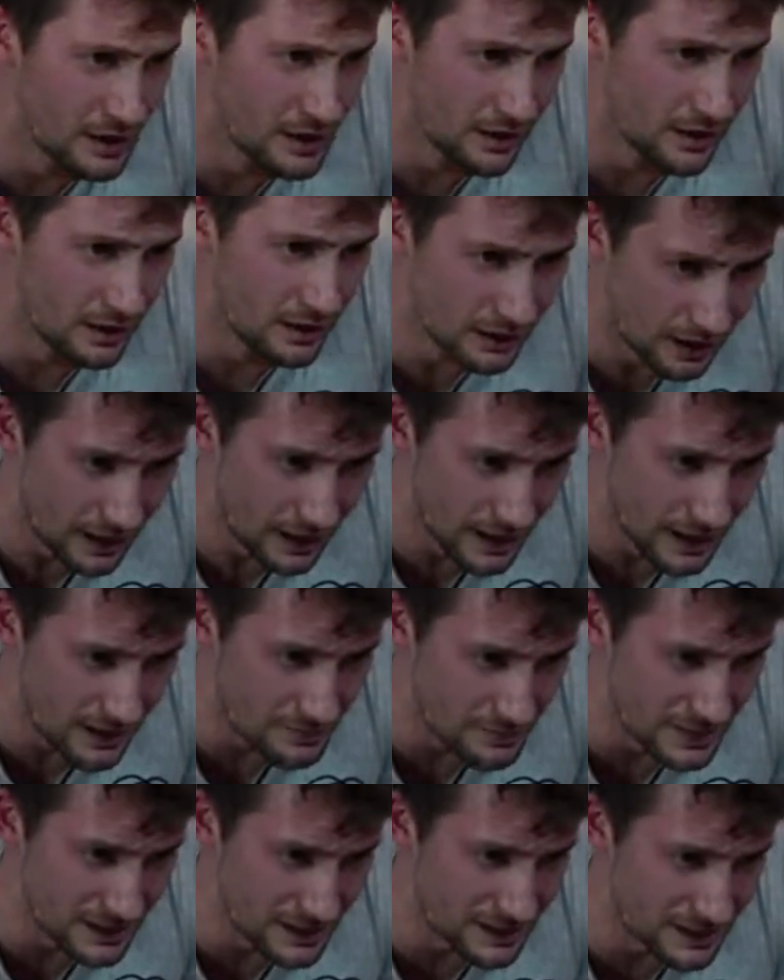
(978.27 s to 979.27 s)
a bit of
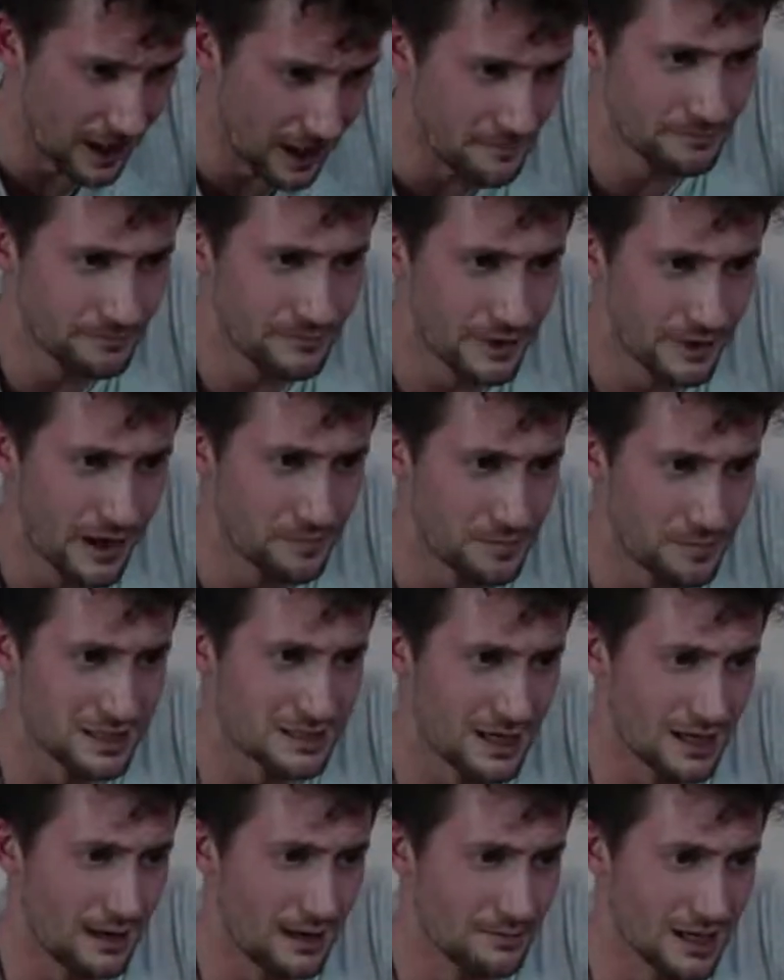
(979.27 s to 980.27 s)
time. I have a bit of time to
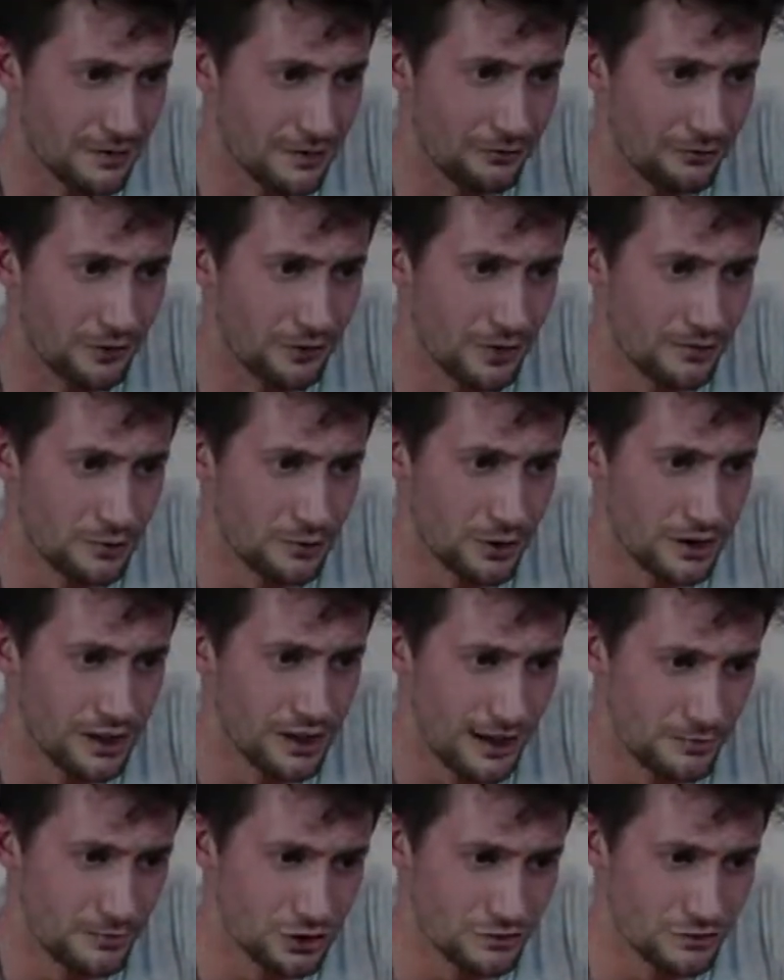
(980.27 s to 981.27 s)
get through it. I'm not in that much of
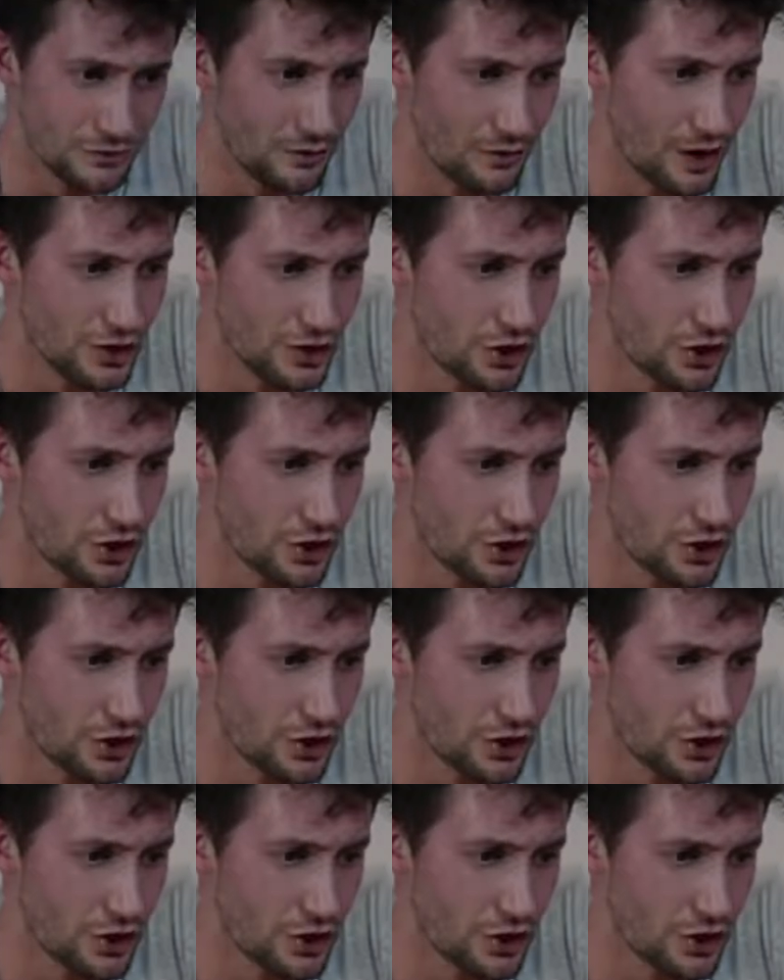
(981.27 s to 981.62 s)
a rush.